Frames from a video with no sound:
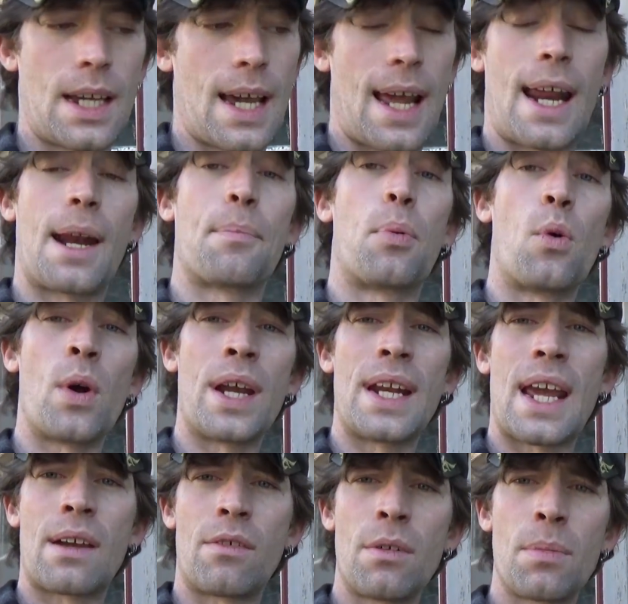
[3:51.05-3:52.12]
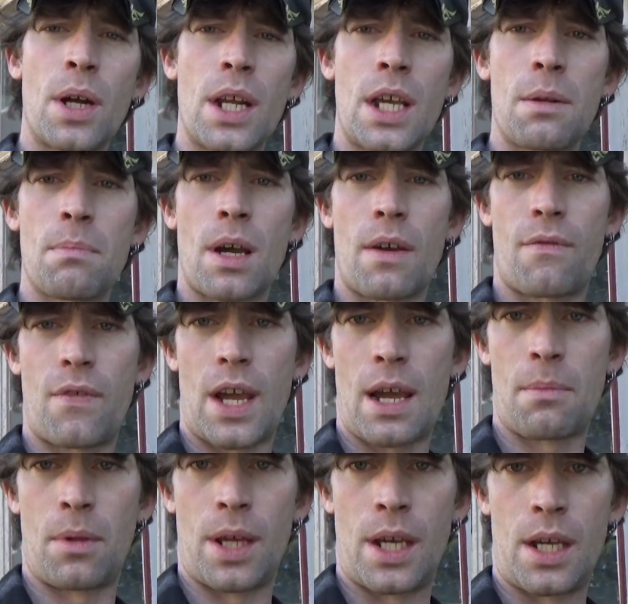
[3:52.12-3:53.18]
And at a point, everybody in my
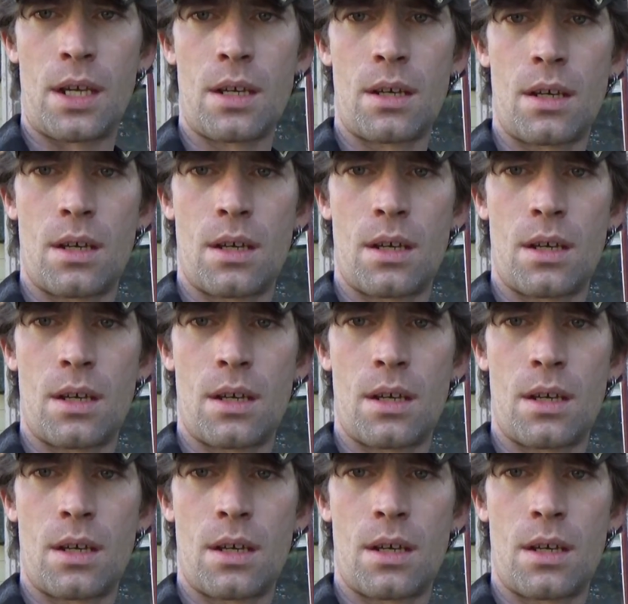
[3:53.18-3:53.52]
family,